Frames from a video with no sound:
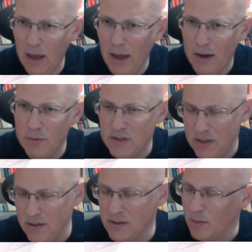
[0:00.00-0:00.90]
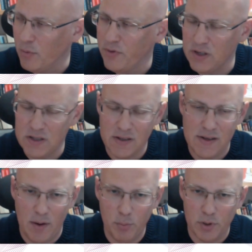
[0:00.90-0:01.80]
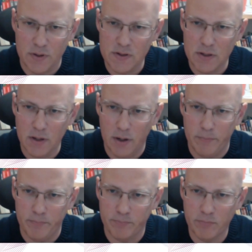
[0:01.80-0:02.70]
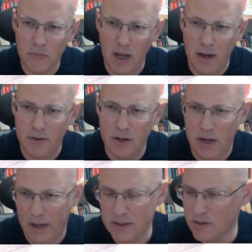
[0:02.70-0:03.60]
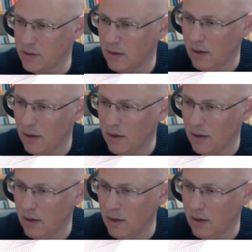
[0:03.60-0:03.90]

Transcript: And we see some of these examples in the next